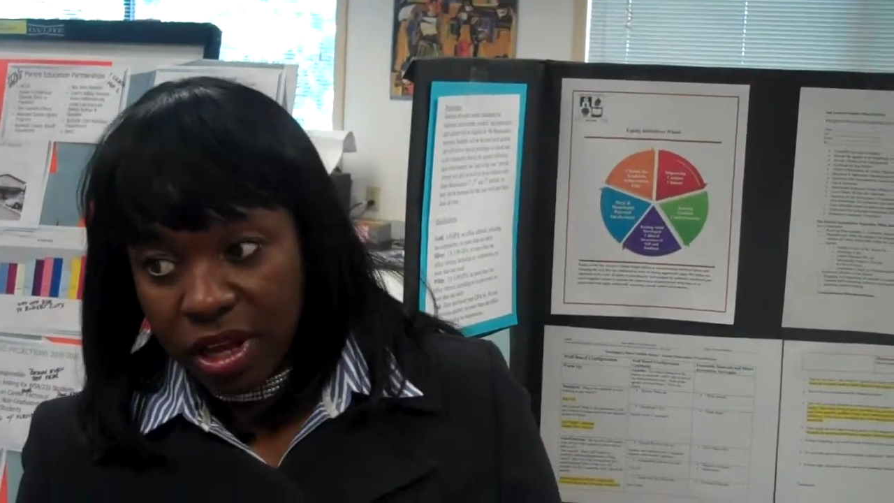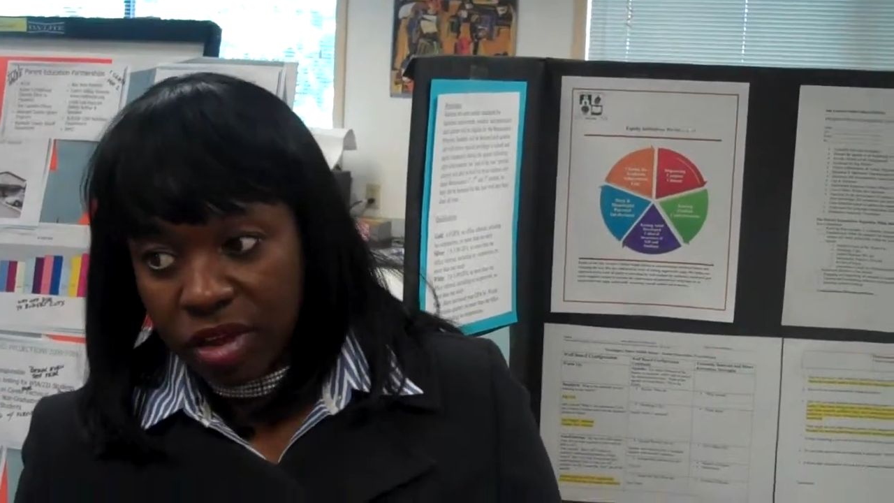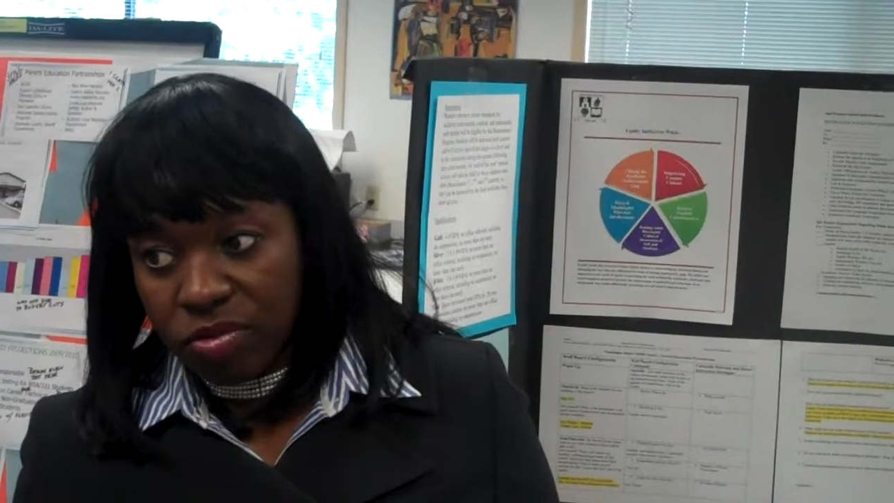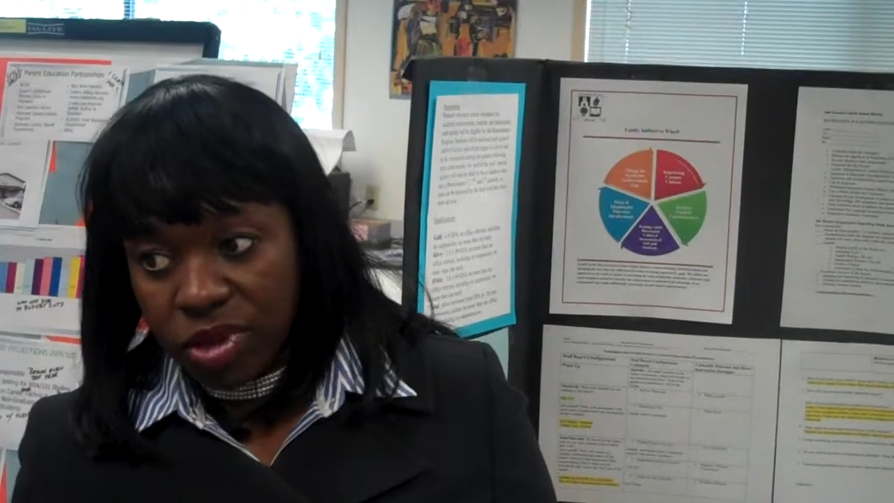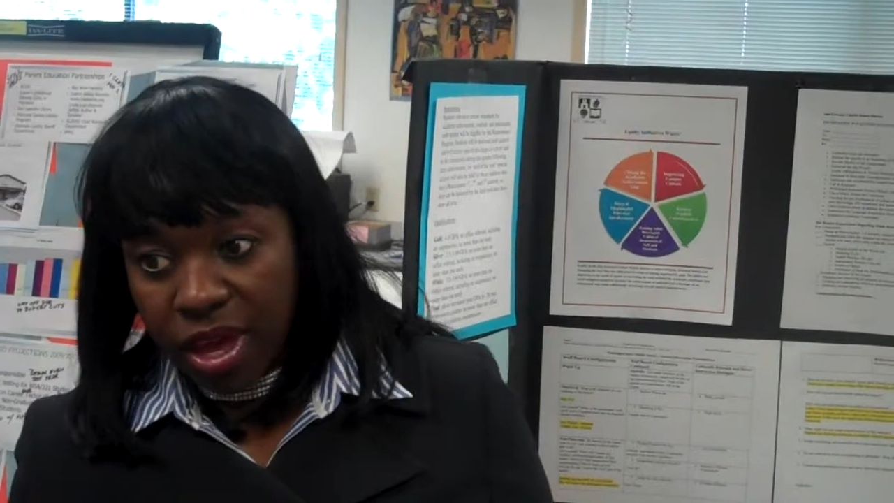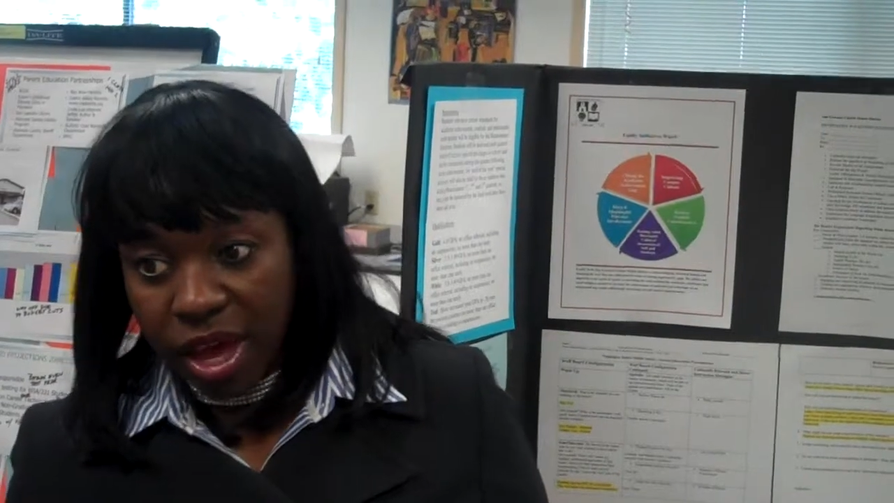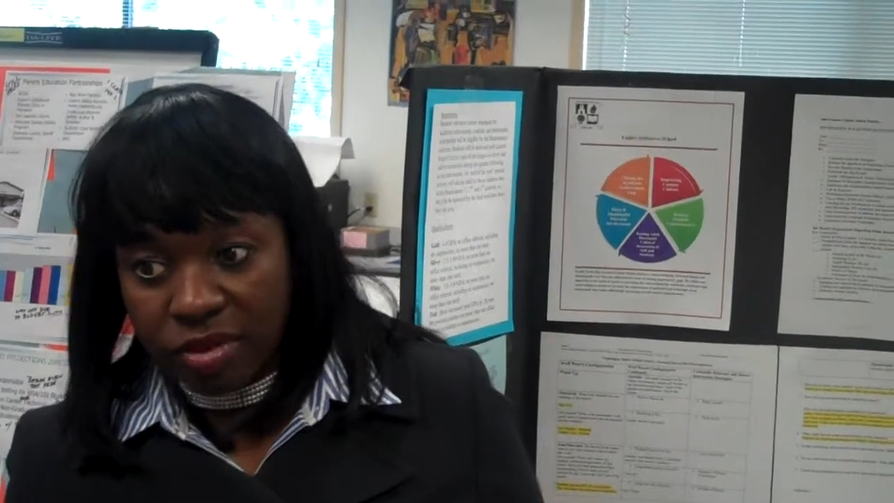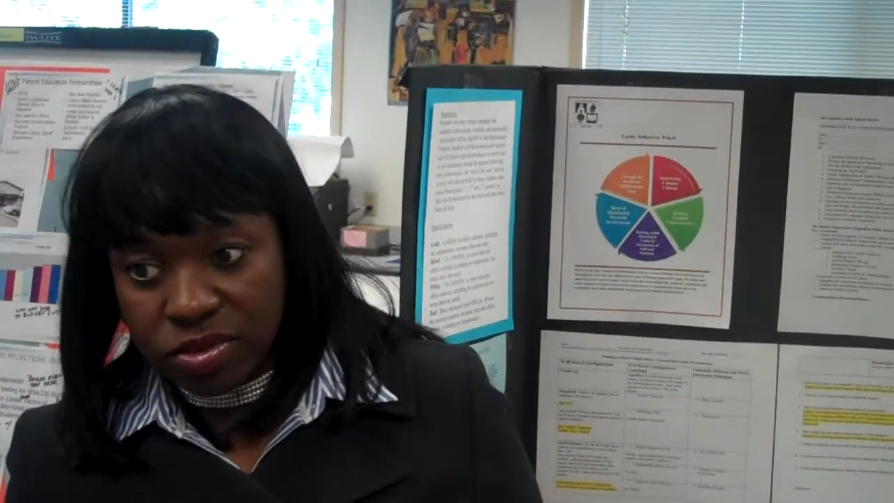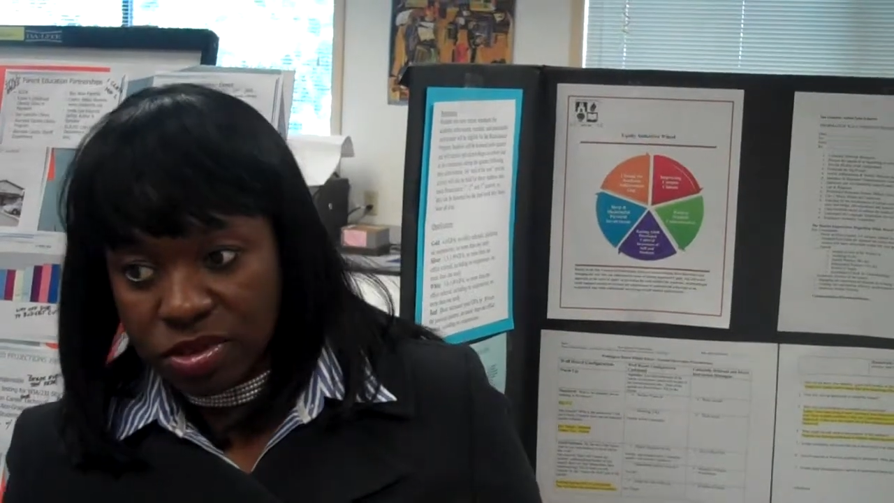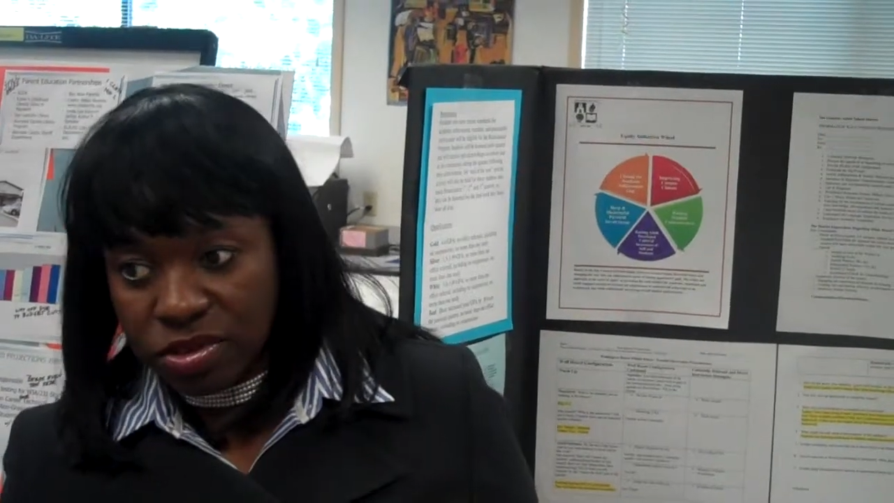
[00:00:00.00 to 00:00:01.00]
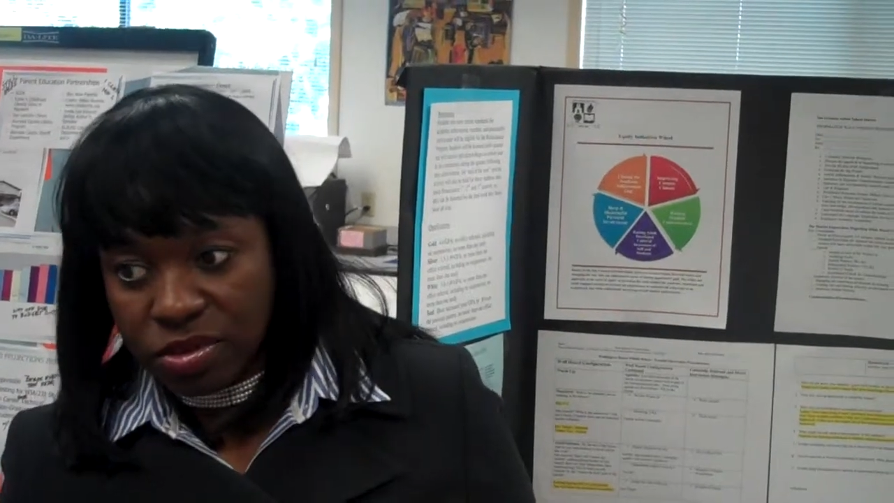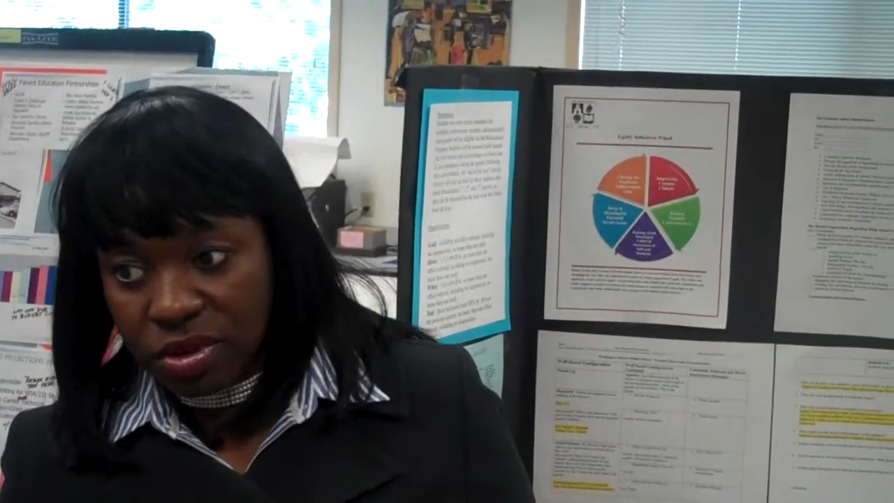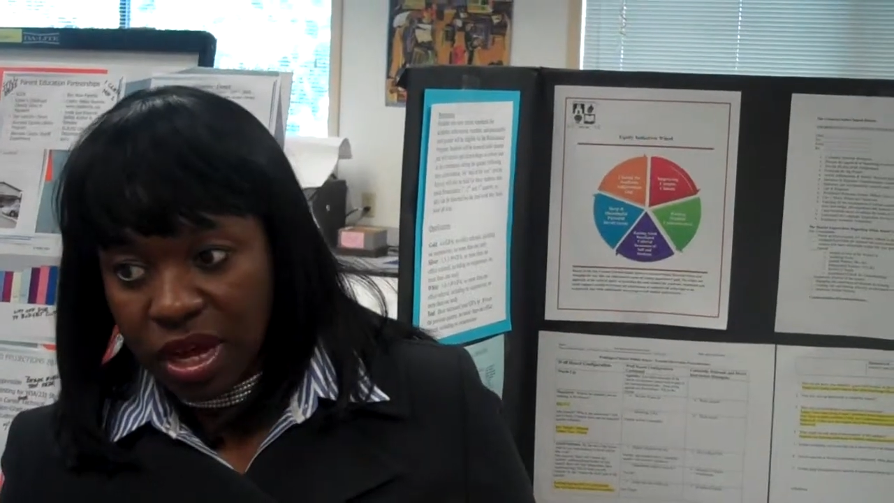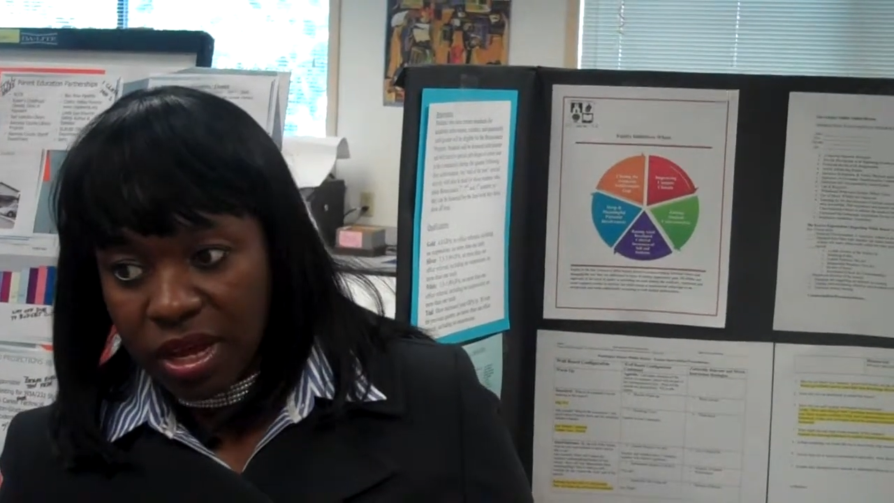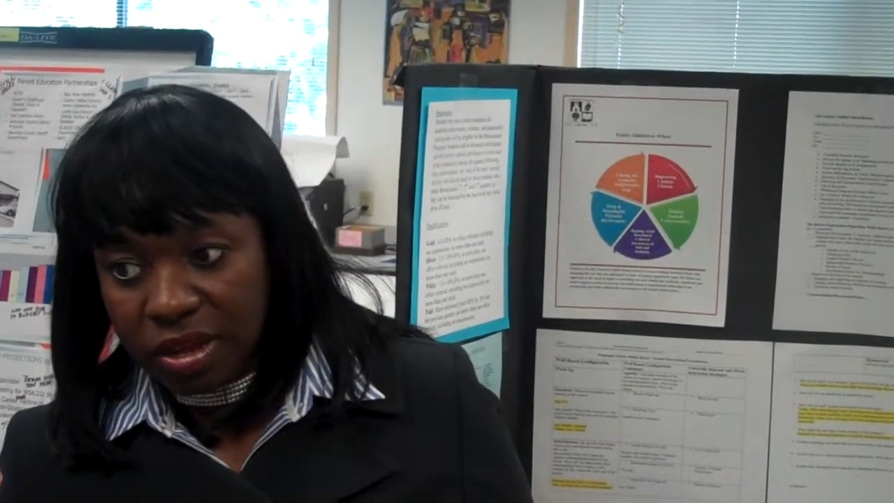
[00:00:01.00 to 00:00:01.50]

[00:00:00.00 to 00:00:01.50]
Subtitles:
like we have to